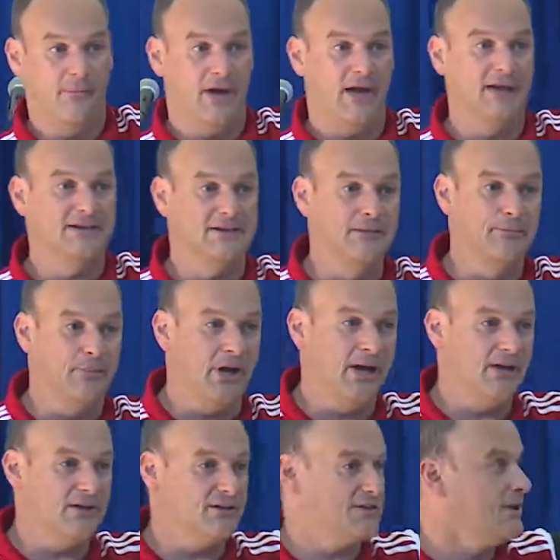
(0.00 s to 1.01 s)
18
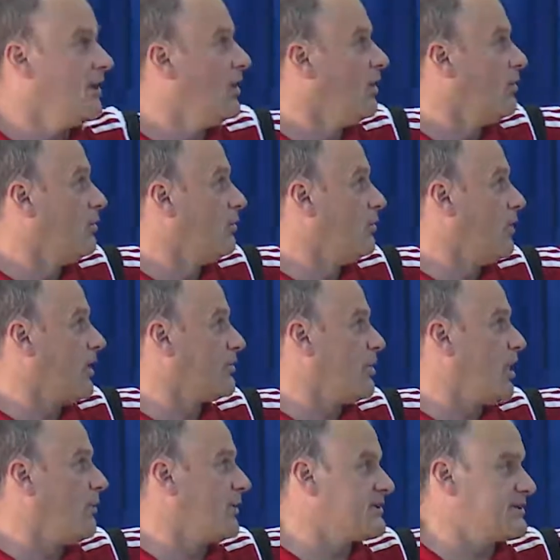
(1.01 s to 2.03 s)
players who are
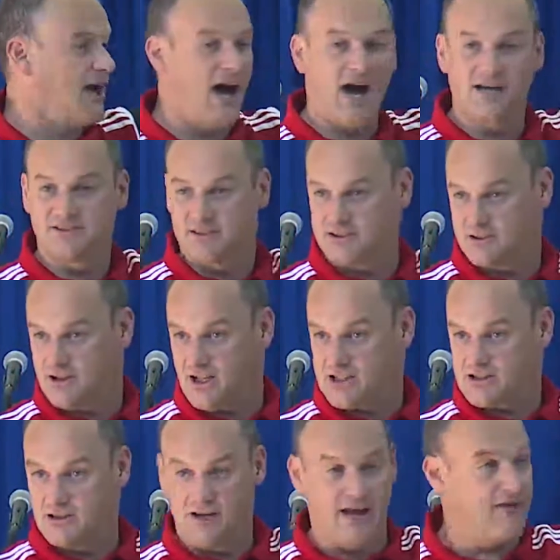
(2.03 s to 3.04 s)
now at the highest
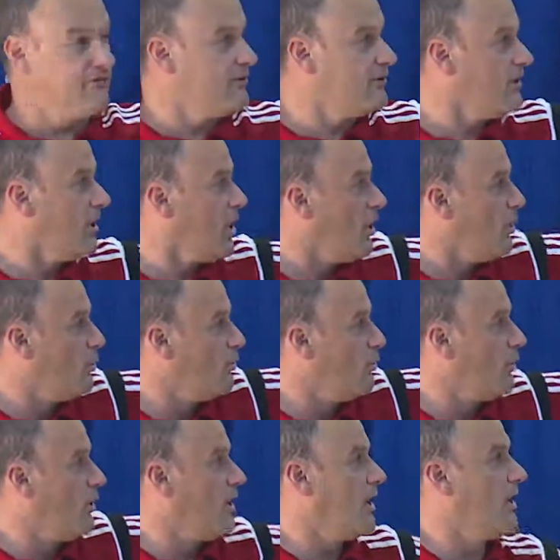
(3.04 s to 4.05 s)
international level, who
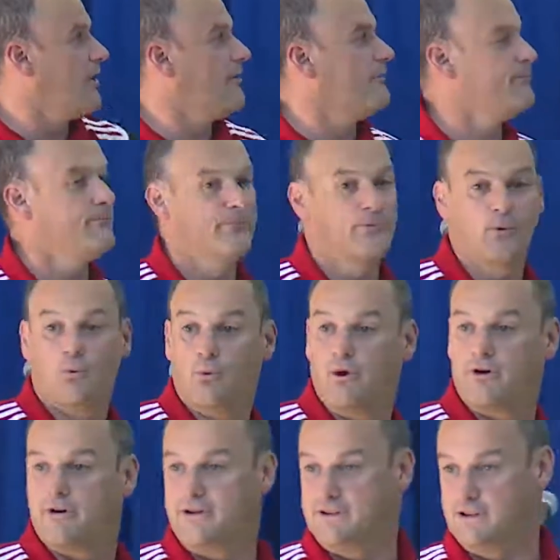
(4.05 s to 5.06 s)

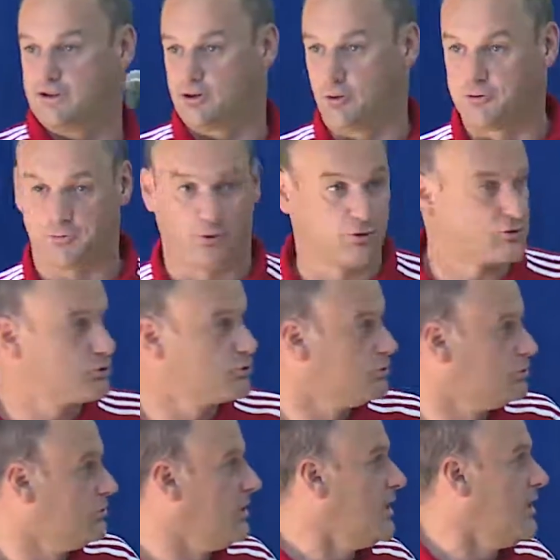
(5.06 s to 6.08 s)
were in the top sport
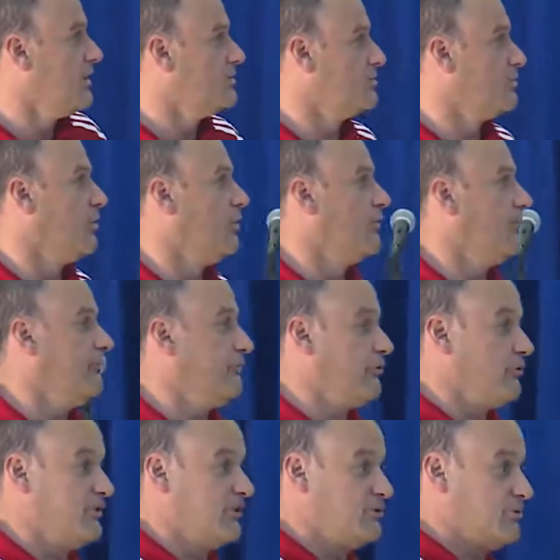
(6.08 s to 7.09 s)
school. So for
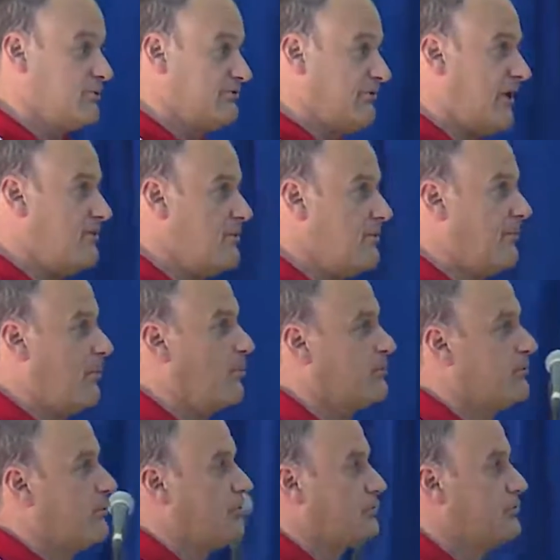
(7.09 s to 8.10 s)
us it was very
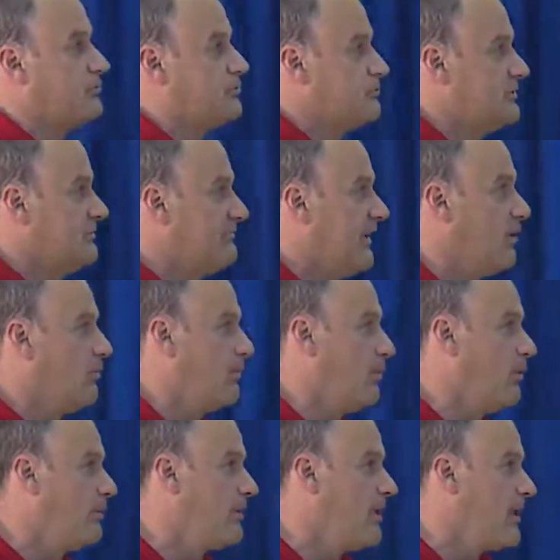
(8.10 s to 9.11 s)
important also to develop
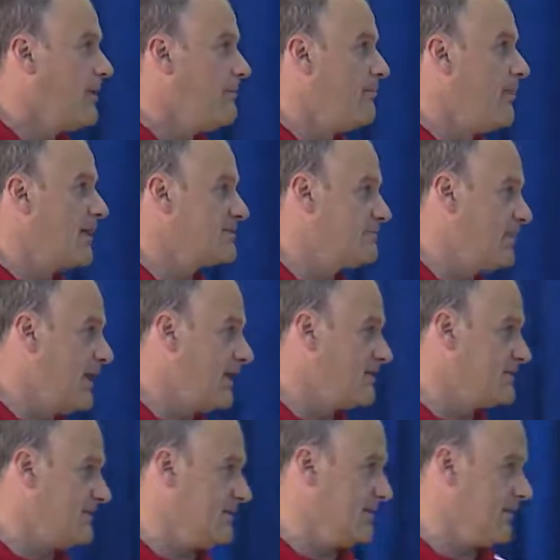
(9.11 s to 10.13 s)
our best
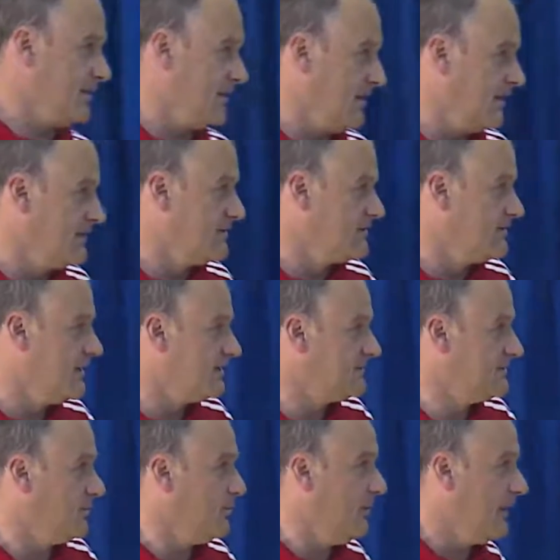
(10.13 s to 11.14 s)
players in
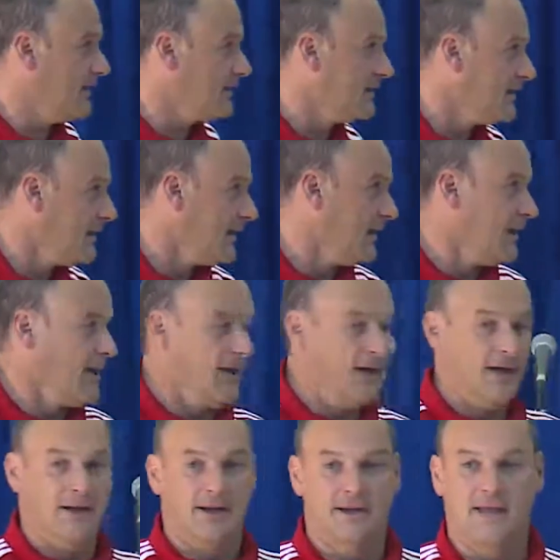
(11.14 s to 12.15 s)
this way.
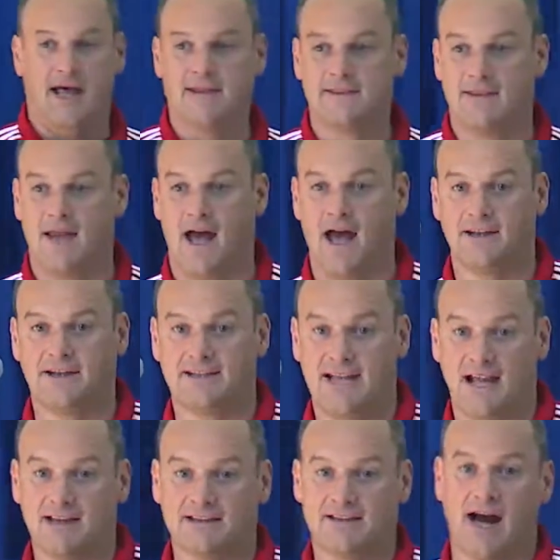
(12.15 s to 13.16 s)
Then the
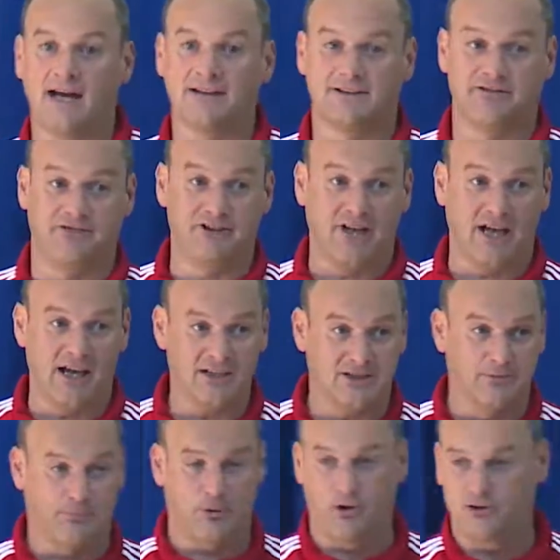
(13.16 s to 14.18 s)
talent
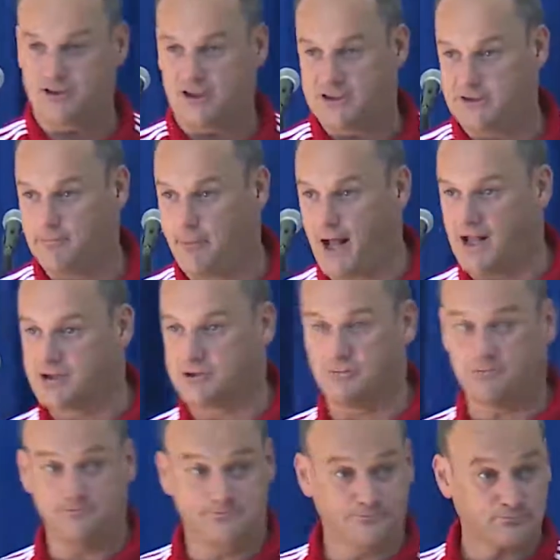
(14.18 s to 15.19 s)
identification process in
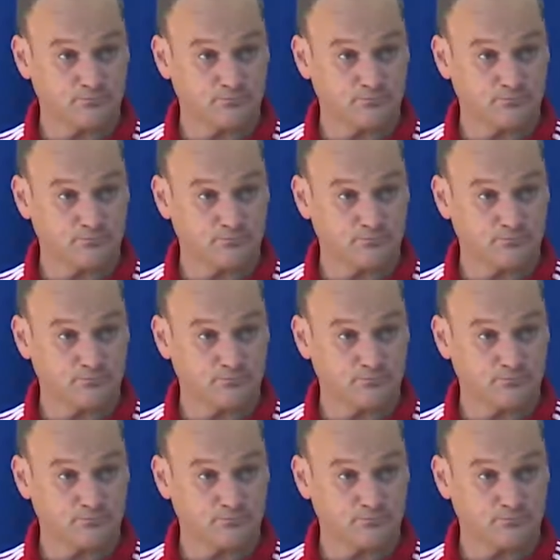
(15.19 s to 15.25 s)
Belgium,